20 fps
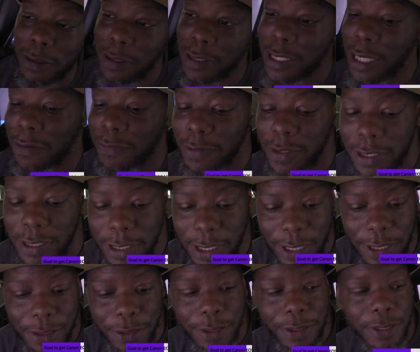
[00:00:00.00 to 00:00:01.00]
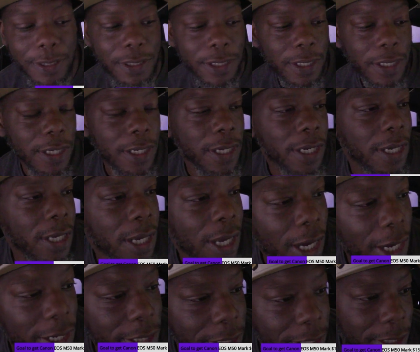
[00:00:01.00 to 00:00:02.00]
76ers.
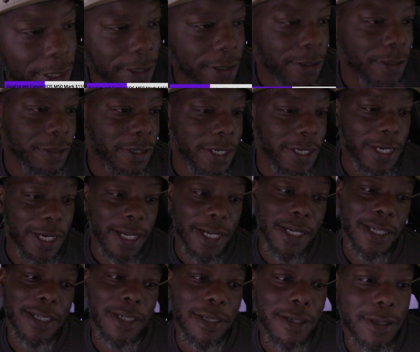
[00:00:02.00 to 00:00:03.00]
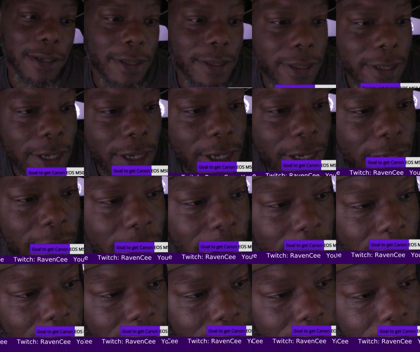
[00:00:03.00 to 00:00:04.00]
I know the Knicks,
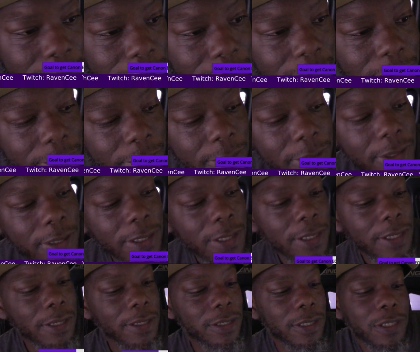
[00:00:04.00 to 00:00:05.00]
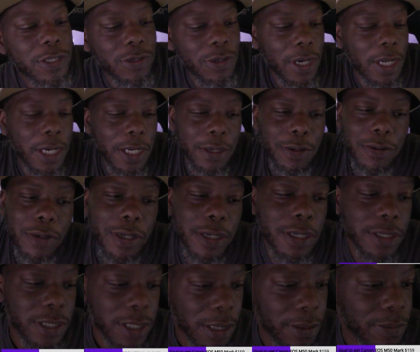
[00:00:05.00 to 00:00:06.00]
um, is trying to do a little
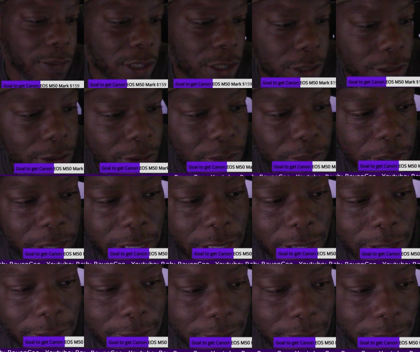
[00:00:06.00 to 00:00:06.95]
something too, but